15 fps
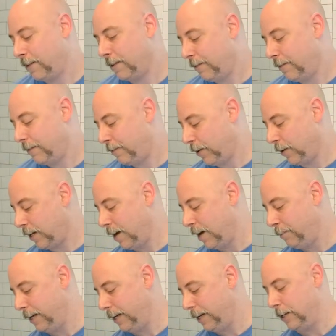For a company
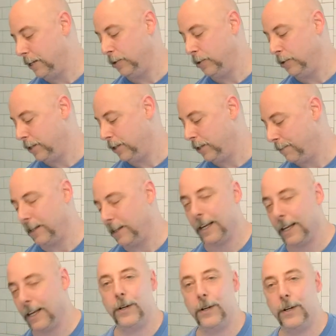to do something that
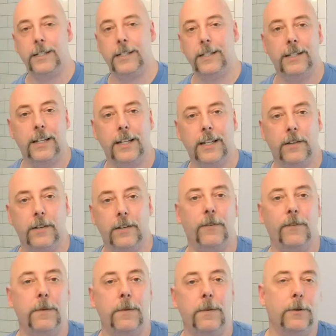creates incentive for
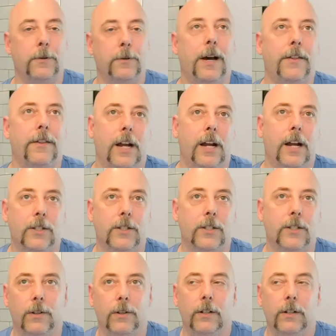people to buy their
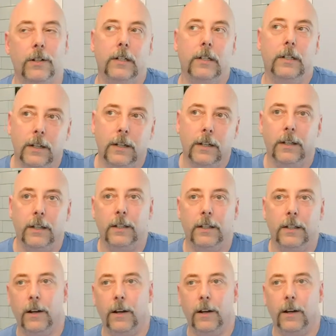console, you
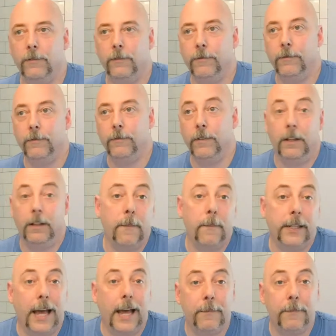know, I mean,
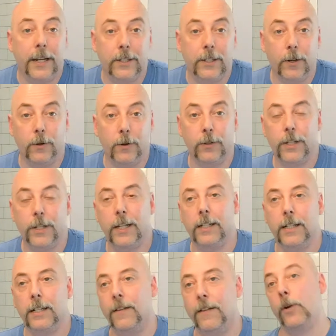that makes total sense. And
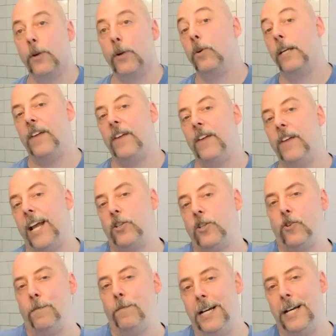if they're going to give extra
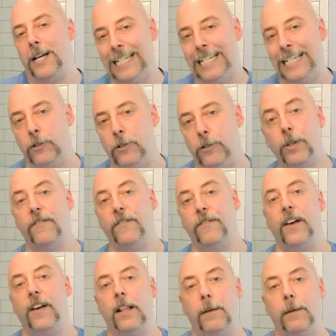money to the
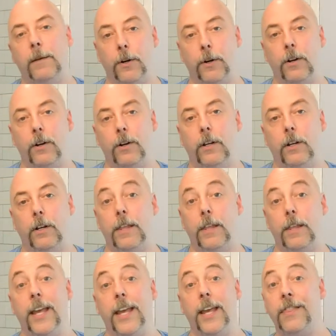developer that they
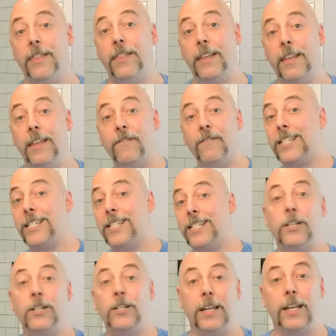can then invest into
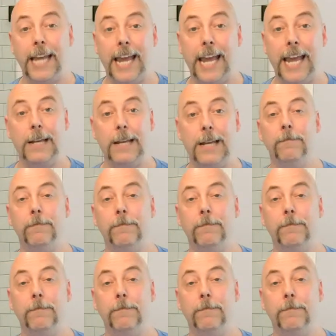the game,